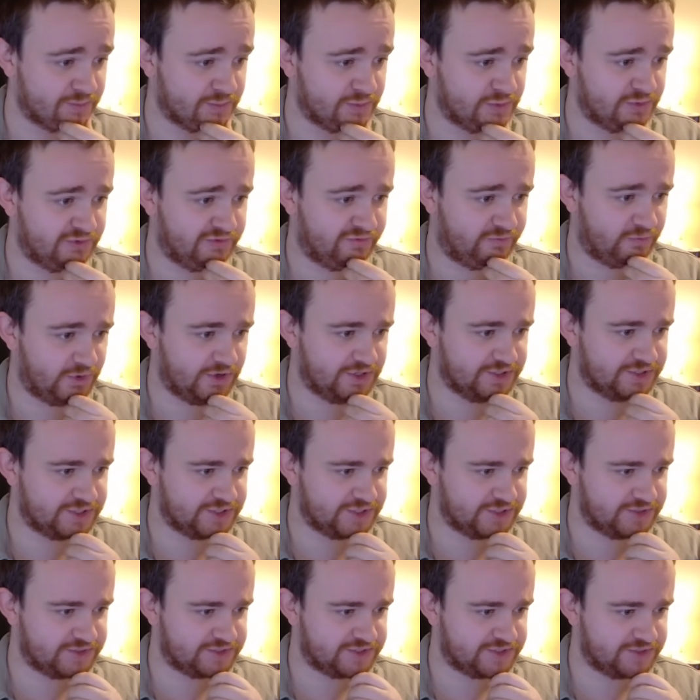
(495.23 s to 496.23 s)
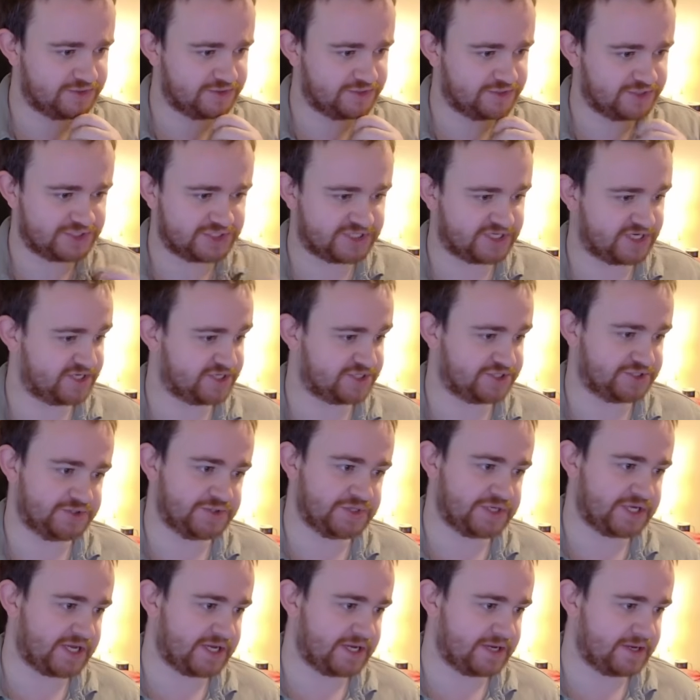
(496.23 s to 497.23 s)
Do have 1 Jozu. Could just take a
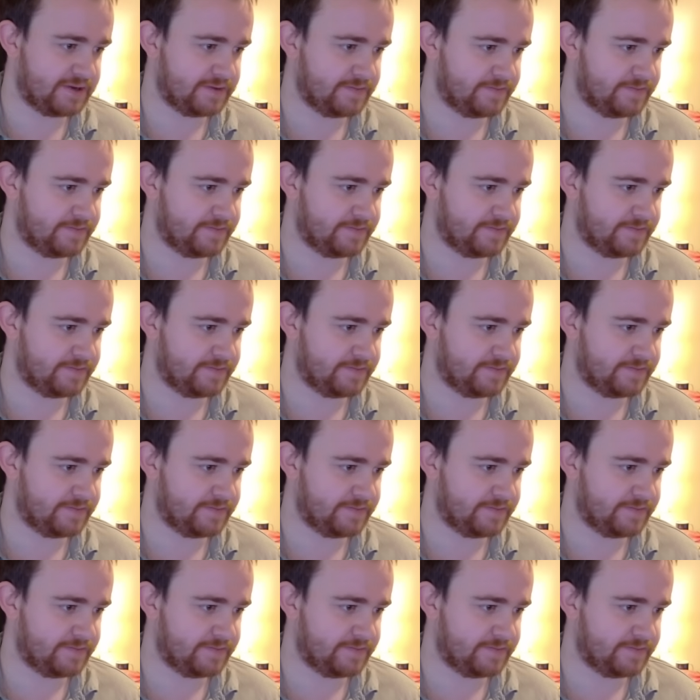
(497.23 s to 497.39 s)
2k.